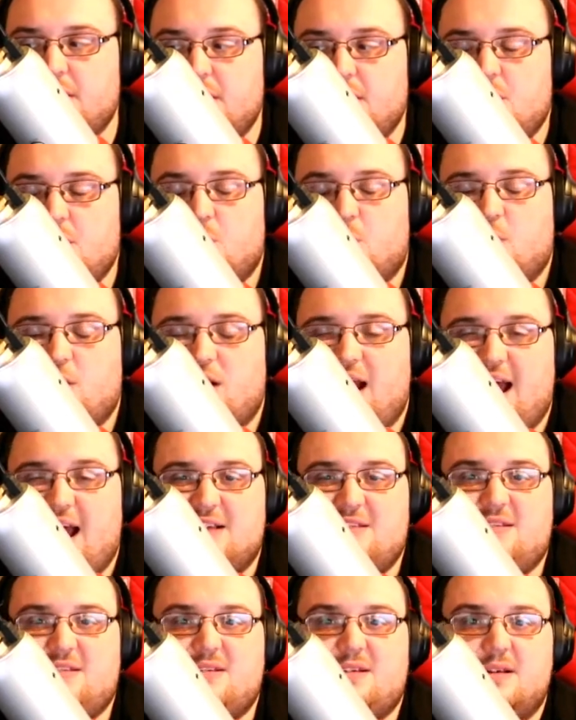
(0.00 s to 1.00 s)
we're
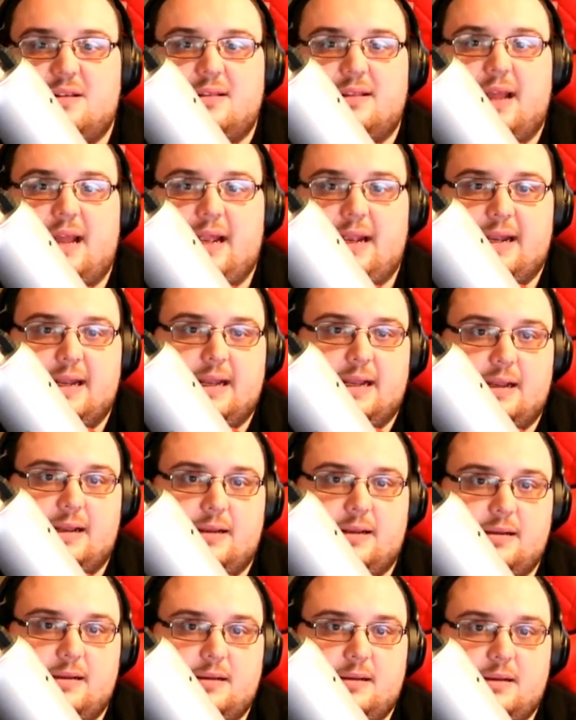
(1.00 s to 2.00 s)
escalating
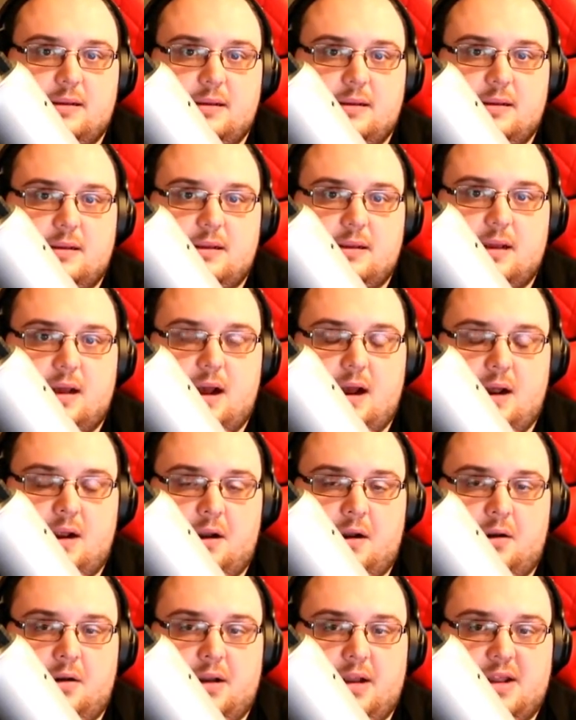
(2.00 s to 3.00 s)

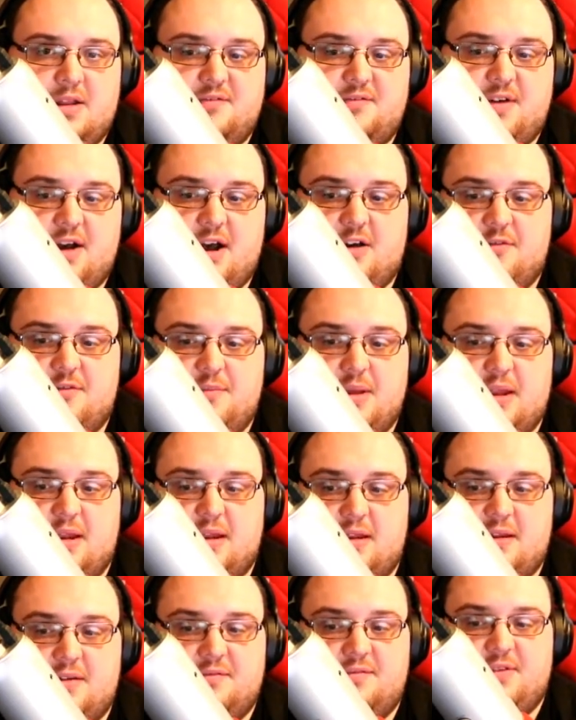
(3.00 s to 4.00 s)
our involvement
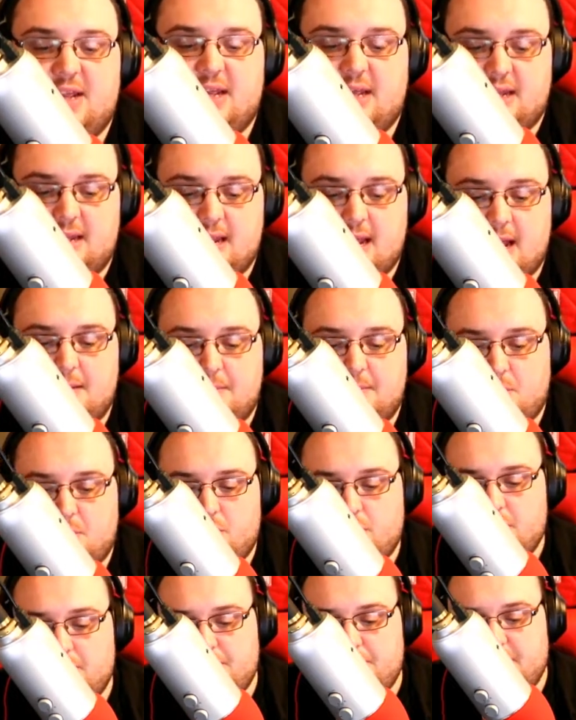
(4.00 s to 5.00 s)
in Vietnam
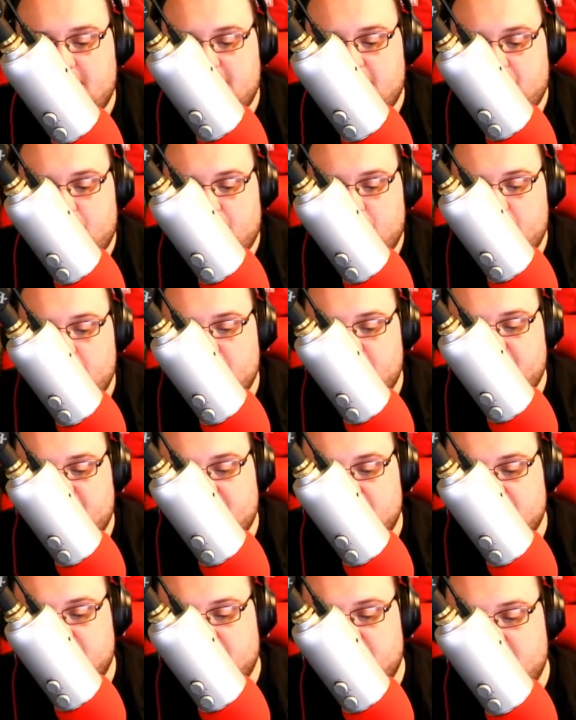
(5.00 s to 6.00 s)
more. But I wonder if
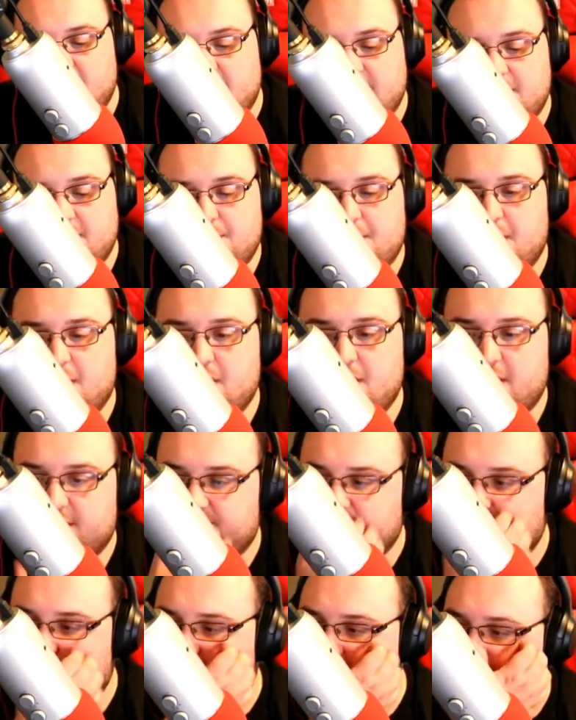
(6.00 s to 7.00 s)
there's another part of,
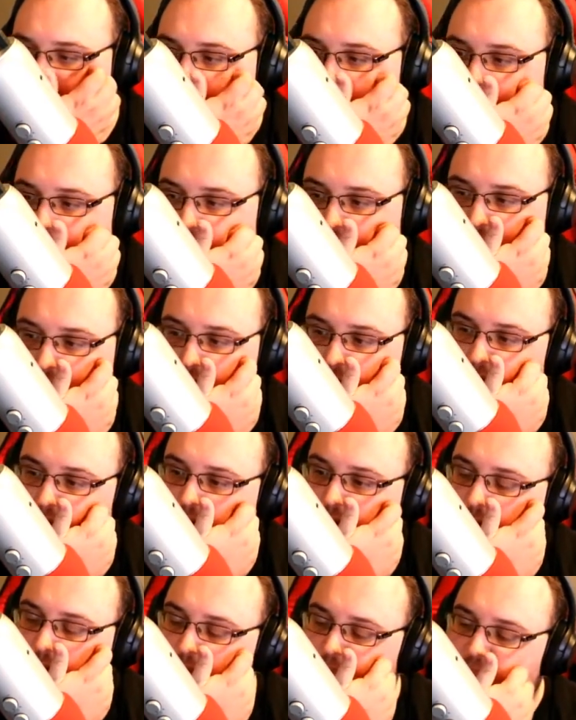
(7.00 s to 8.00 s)
like, hey,
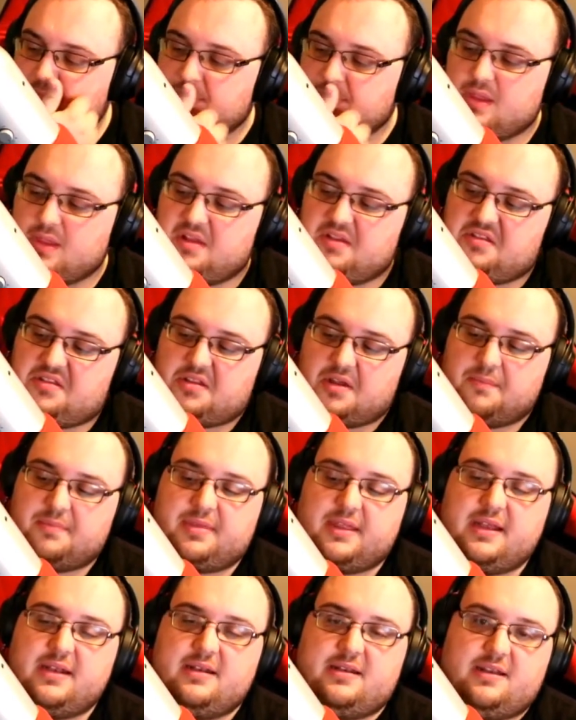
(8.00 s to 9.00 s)

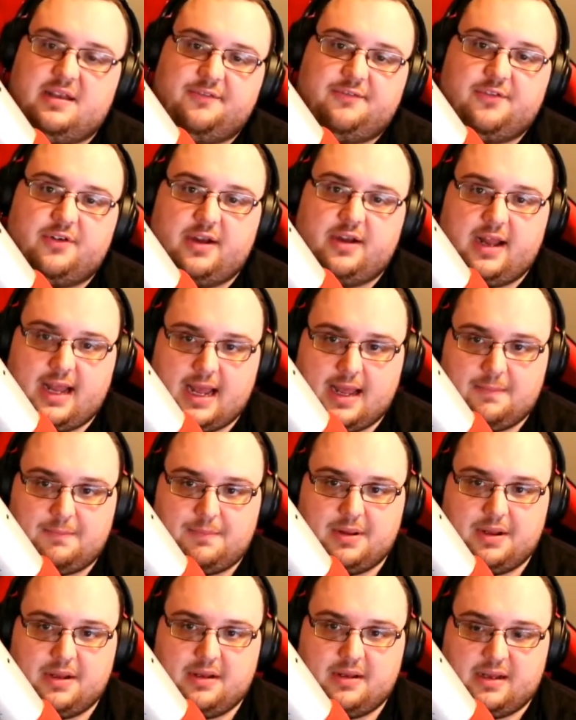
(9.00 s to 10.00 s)
something different
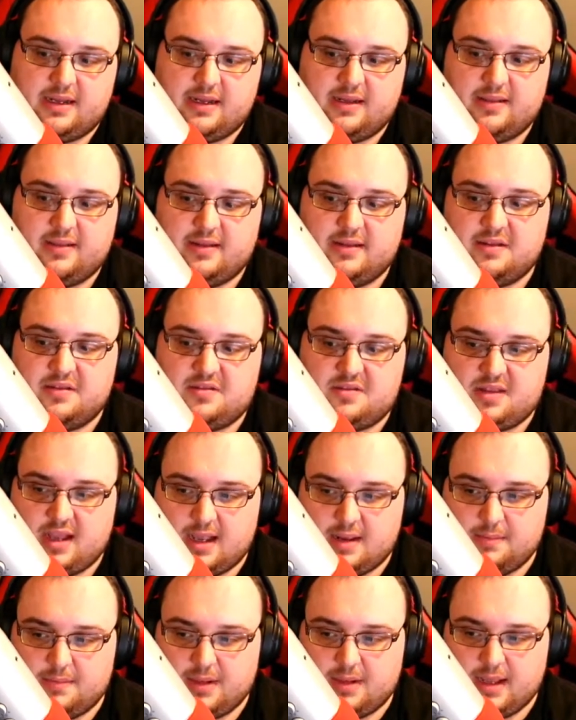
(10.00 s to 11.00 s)
happened in this
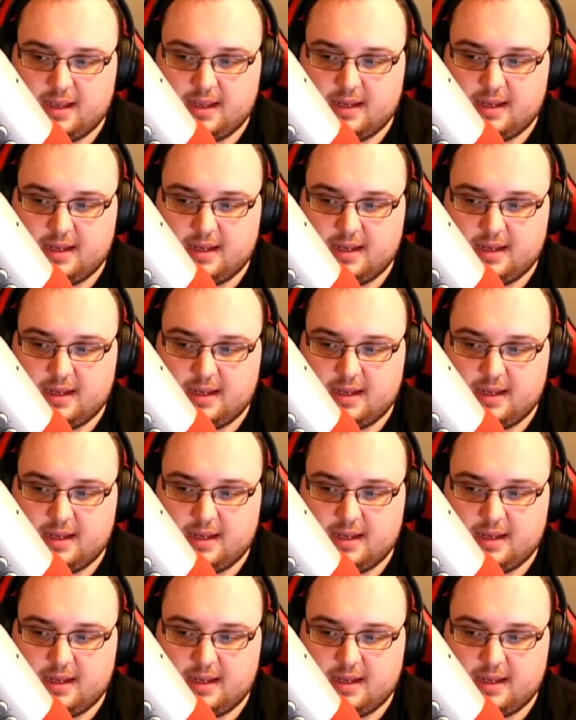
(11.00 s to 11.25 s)
timeline